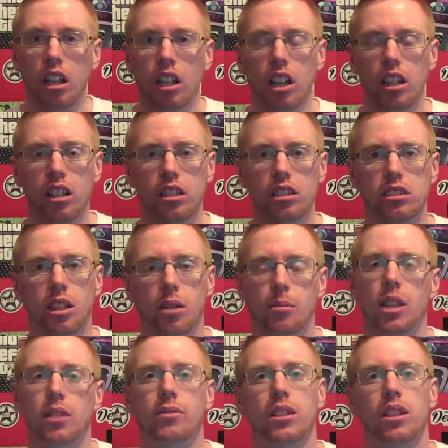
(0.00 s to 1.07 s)
Hi guys, Toby
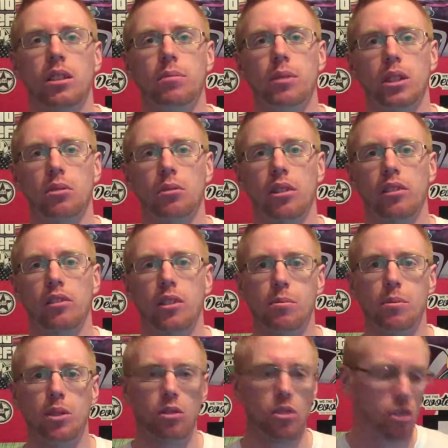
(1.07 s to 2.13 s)
here for TP23
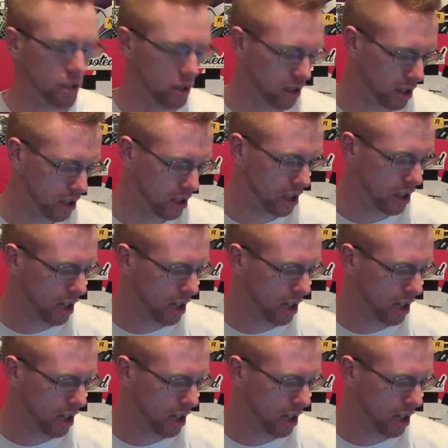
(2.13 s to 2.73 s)
Productions.